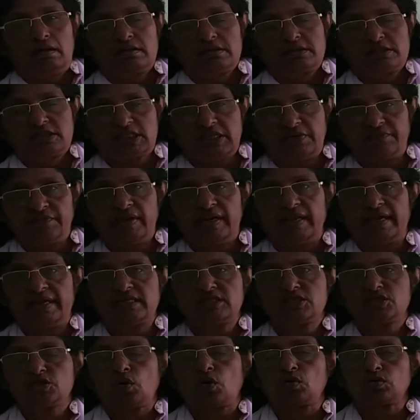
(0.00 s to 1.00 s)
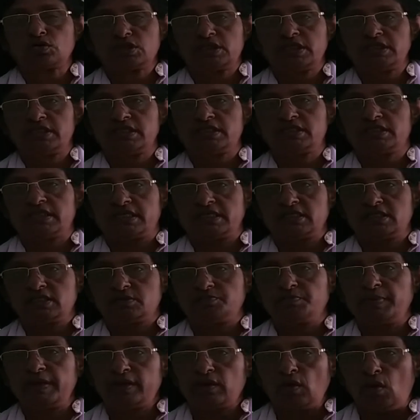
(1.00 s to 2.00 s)
civilians or
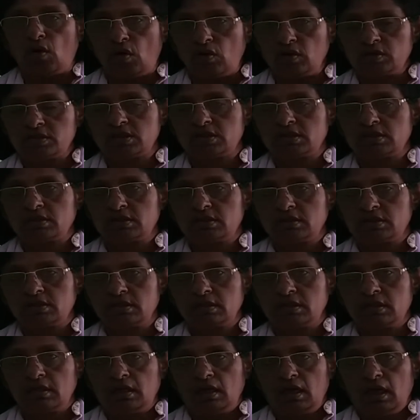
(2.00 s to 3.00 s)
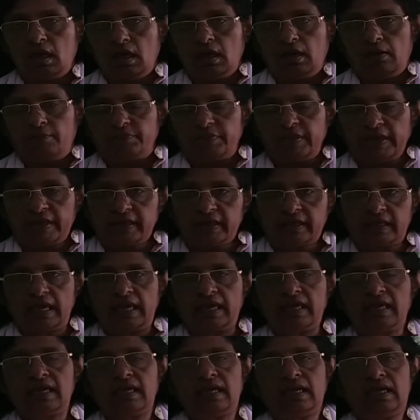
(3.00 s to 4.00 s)
citizens because the
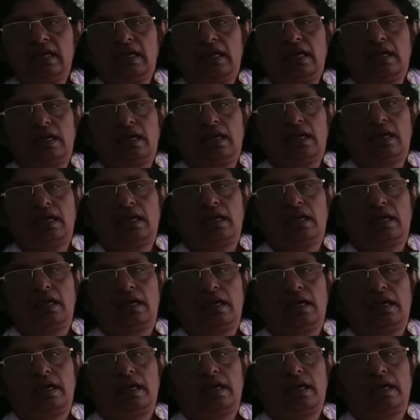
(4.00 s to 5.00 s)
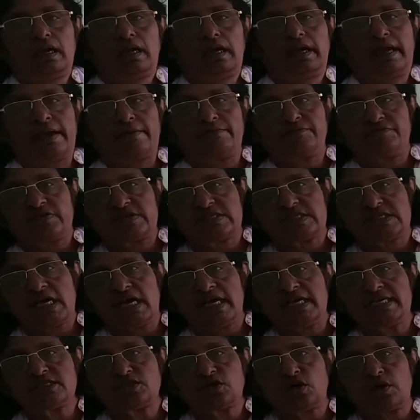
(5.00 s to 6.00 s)
king
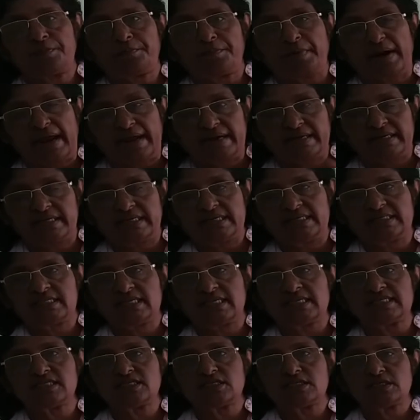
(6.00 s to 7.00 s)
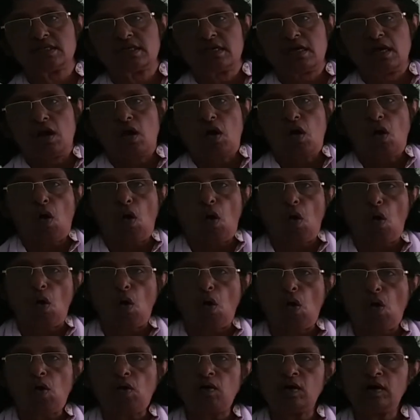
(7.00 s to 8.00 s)
emphasizes or practices
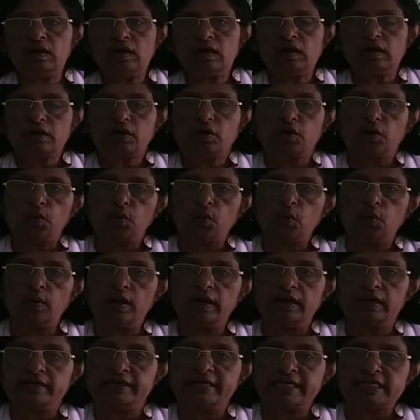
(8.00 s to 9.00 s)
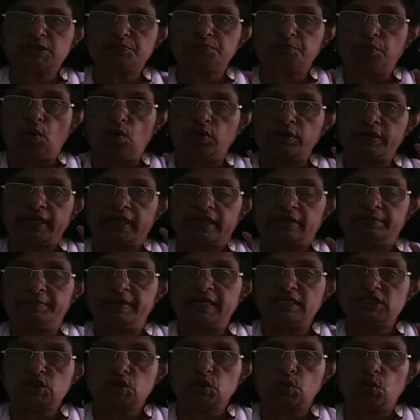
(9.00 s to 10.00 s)
all cruel, despotic
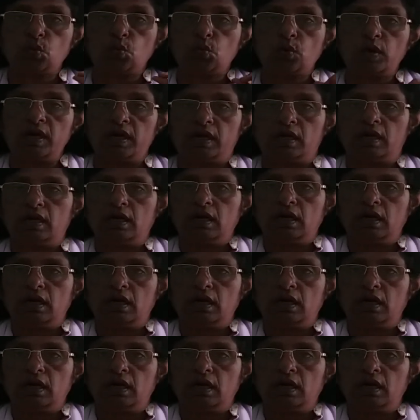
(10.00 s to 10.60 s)
means cruel